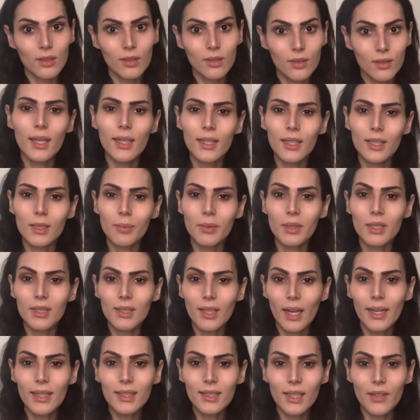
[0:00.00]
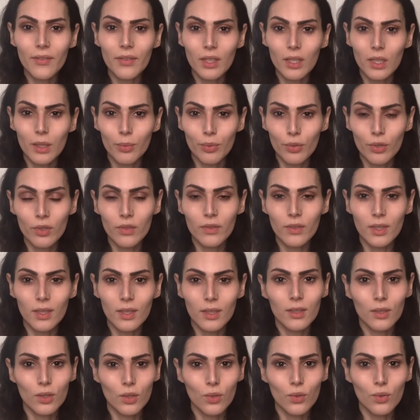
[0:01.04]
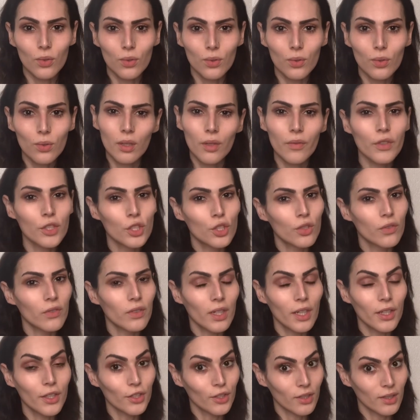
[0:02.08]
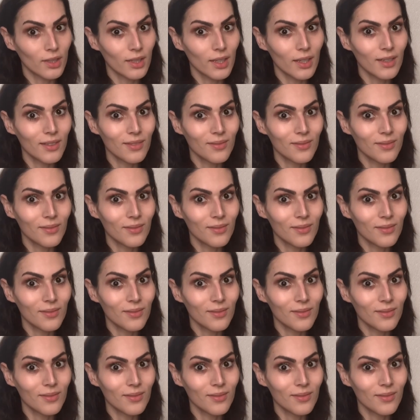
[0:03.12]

It has been scientifically proven to rejuvenate your skin.